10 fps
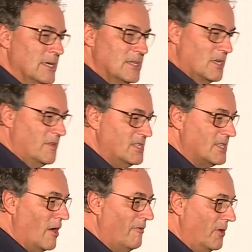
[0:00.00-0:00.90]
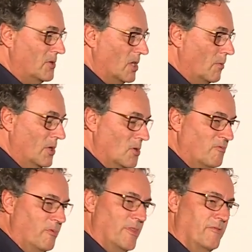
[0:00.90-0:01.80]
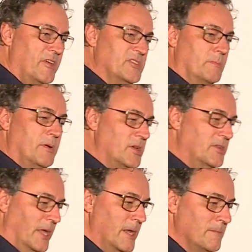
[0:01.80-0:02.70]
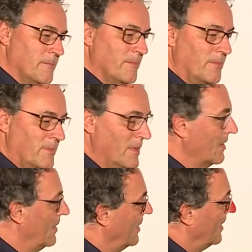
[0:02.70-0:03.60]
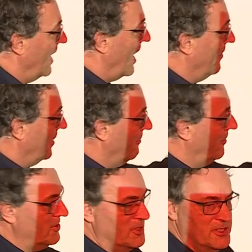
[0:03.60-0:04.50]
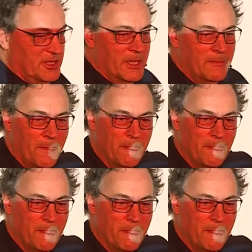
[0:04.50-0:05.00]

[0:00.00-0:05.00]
So this is our future. We're going from the feasibility and the efficiency